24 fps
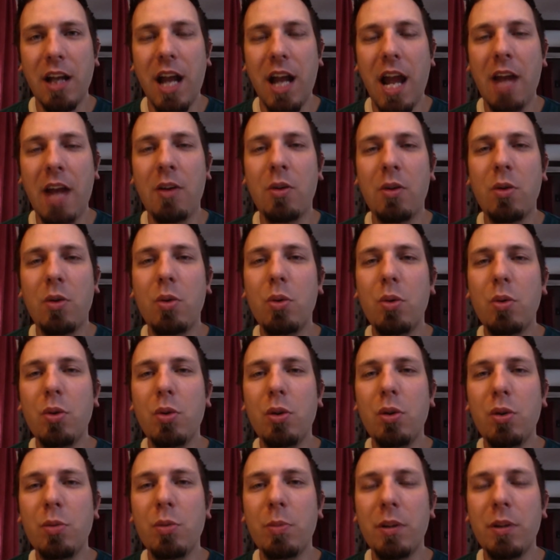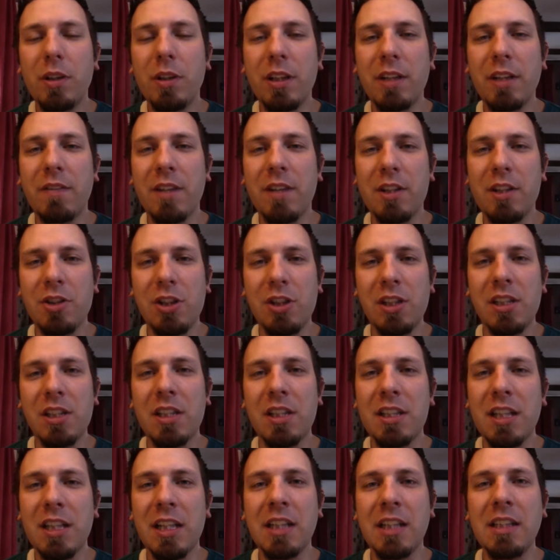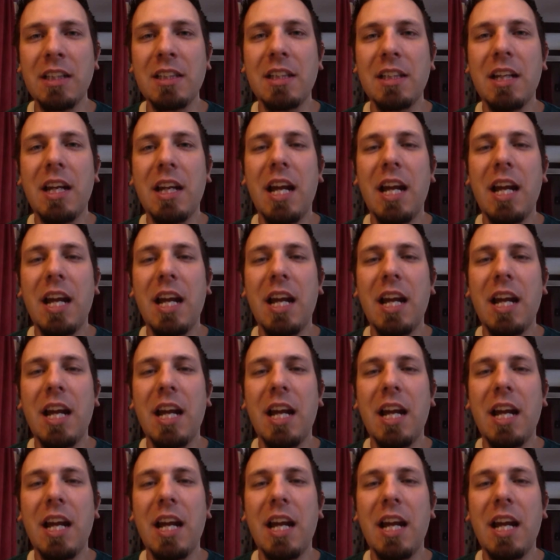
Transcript: and who you believe that Jesus is